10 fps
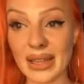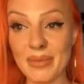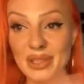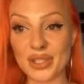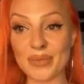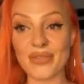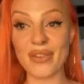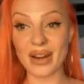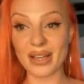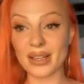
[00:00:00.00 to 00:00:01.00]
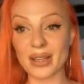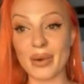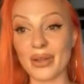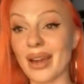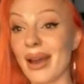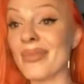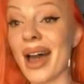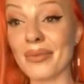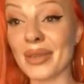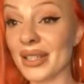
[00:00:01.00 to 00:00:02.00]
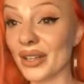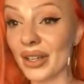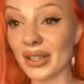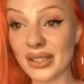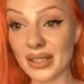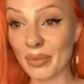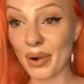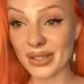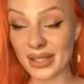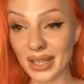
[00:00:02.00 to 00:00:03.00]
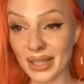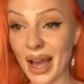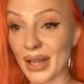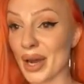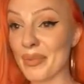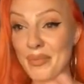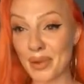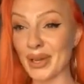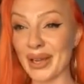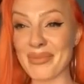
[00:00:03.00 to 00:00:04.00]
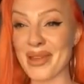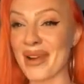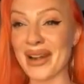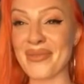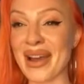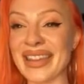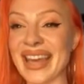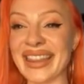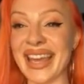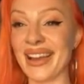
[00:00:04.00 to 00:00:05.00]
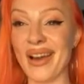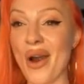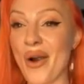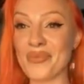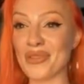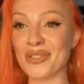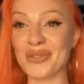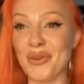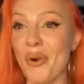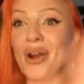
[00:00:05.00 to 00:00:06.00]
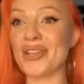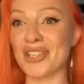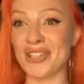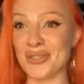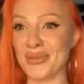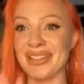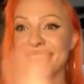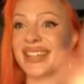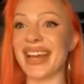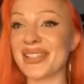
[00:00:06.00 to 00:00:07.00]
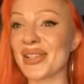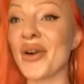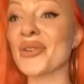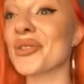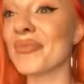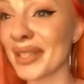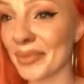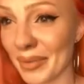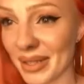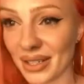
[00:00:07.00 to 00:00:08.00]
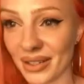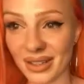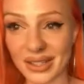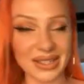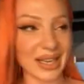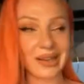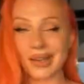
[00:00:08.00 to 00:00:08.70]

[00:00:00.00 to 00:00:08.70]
And let me just be very clear about that. I'm not a materialistic person. A lot of people look at me right away. They think, oh, she's gorgeous. She wears nice clothes. She must be materialistic.